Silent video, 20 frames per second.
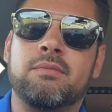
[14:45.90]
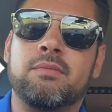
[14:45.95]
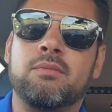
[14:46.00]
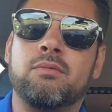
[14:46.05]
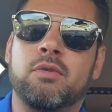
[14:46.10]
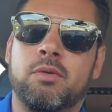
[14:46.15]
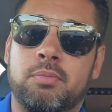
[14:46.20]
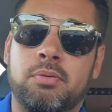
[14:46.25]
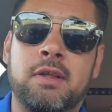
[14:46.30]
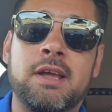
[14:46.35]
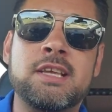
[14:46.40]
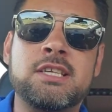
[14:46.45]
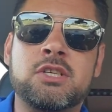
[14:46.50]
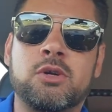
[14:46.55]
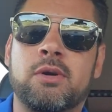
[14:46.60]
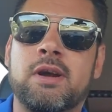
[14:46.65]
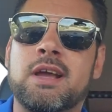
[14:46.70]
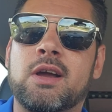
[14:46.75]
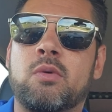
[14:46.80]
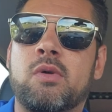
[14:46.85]
replaced
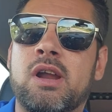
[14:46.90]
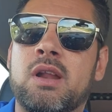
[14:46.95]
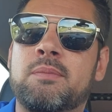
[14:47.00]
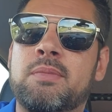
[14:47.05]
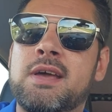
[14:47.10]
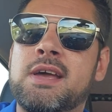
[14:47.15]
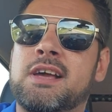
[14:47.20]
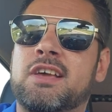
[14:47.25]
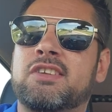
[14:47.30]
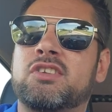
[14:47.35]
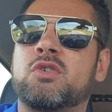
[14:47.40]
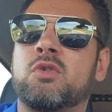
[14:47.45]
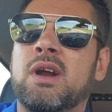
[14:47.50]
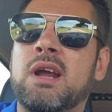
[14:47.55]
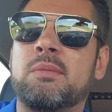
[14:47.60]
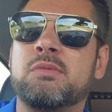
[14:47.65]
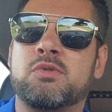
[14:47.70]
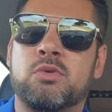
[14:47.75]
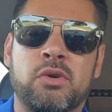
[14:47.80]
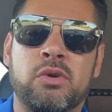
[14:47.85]
Grant quite a bit because
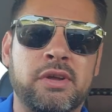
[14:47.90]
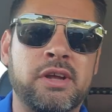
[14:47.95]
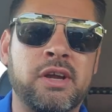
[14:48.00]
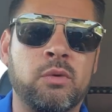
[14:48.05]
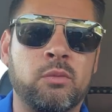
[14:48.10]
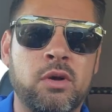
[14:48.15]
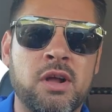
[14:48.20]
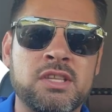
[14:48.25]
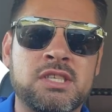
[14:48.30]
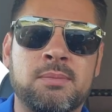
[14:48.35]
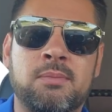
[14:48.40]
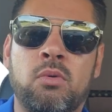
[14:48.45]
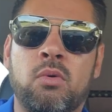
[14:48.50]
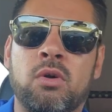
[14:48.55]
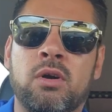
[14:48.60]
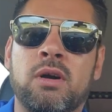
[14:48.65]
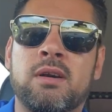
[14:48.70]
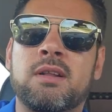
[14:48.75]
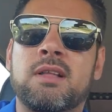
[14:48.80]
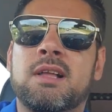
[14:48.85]
Grant was really good in run
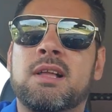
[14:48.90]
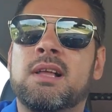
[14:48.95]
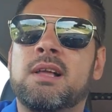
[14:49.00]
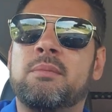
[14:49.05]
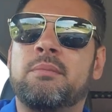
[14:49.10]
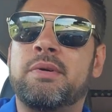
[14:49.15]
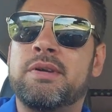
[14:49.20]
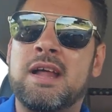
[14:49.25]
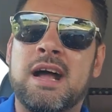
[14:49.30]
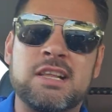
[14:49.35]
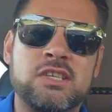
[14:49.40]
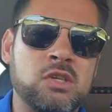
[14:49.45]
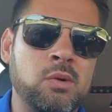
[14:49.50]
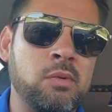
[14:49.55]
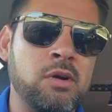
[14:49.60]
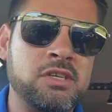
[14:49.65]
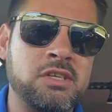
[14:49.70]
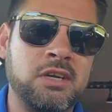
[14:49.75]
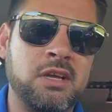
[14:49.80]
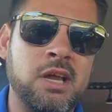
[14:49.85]
support, but not so
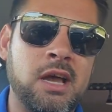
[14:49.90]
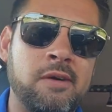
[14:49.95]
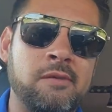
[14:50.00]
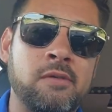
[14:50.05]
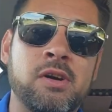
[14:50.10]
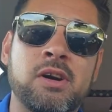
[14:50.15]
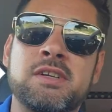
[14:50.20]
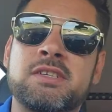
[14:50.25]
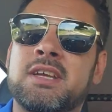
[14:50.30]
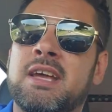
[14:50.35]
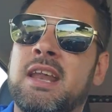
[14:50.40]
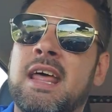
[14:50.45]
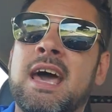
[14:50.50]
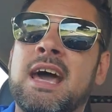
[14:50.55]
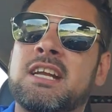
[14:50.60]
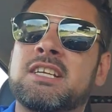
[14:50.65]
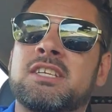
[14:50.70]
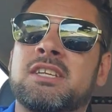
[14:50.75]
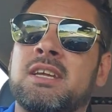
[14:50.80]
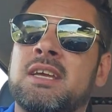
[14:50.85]
much in coverage. And
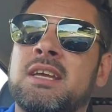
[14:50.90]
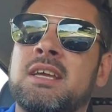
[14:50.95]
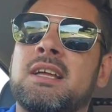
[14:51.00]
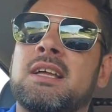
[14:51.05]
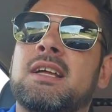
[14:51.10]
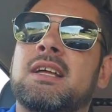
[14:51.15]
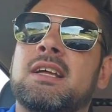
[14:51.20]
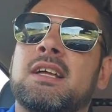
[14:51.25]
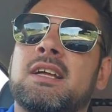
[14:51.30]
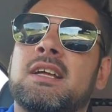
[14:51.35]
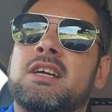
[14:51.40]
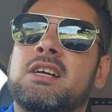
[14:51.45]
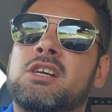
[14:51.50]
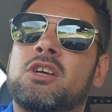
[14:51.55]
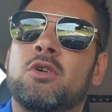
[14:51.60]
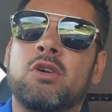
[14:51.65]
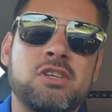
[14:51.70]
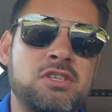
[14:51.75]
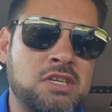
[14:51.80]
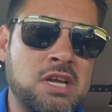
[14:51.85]
actually,
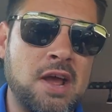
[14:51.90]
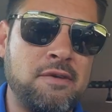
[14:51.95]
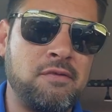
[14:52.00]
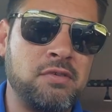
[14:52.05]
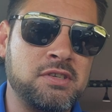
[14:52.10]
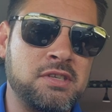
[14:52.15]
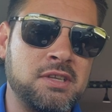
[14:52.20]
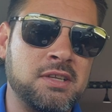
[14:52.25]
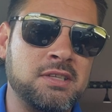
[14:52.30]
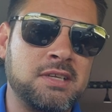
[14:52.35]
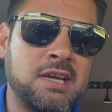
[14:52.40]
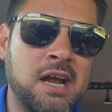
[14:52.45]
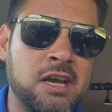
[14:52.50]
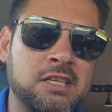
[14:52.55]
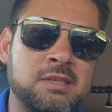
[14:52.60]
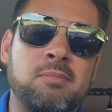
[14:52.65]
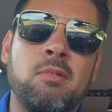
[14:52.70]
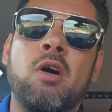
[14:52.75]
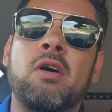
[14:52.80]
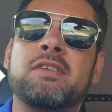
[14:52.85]
Chris Jefferson's kind of
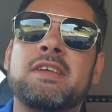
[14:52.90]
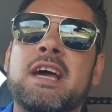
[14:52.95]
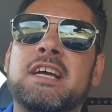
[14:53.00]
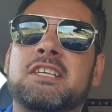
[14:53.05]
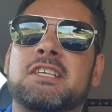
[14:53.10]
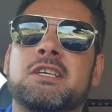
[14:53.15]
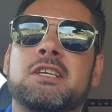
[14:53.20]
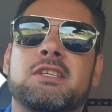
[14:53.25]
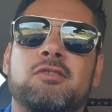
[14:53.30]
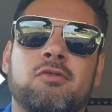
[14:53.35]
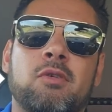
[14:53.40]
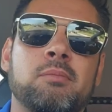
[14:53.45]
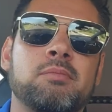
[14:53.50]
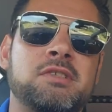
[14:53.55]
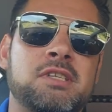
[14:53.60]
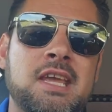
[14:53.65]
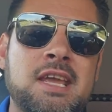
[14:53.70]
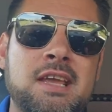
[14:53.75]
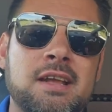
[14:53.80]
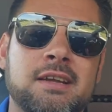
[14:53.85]
small. Actually, he's from
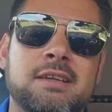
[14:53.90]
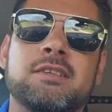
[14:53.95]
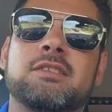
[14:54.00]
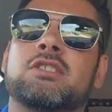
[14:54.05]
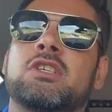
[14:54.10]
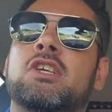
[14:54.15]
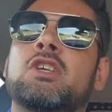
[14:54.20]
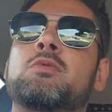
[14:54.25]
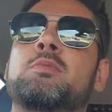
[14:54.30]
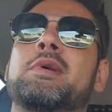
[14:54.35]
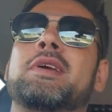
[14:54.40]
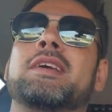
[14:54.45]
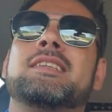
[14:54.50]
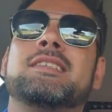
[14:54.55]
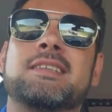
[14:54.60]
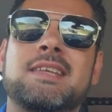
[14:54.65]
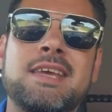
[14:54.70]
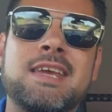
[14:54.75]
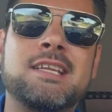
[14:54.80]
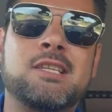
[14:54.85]

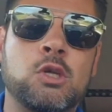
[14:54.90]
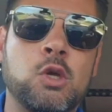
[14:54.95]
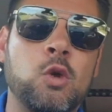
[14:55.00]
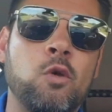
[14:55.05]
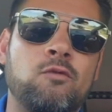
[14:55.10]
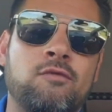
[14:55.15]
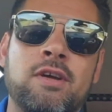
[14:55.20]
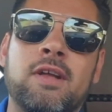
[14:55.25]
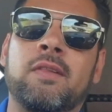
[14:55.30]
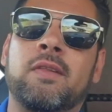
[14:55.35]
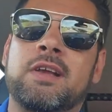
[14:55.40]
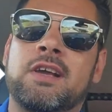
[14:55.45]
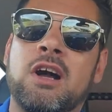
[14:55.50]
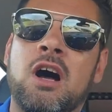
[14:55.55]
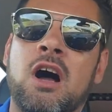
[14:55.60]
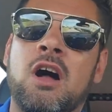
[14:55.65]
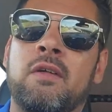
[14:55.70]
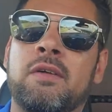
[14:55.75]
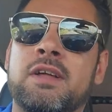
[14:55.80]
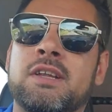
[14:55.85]
D2 Findlay
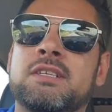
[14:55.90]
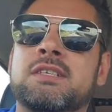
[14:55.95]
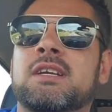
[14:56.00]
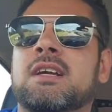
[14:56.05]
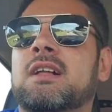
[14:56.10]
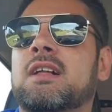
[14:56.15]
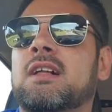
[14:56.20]
College.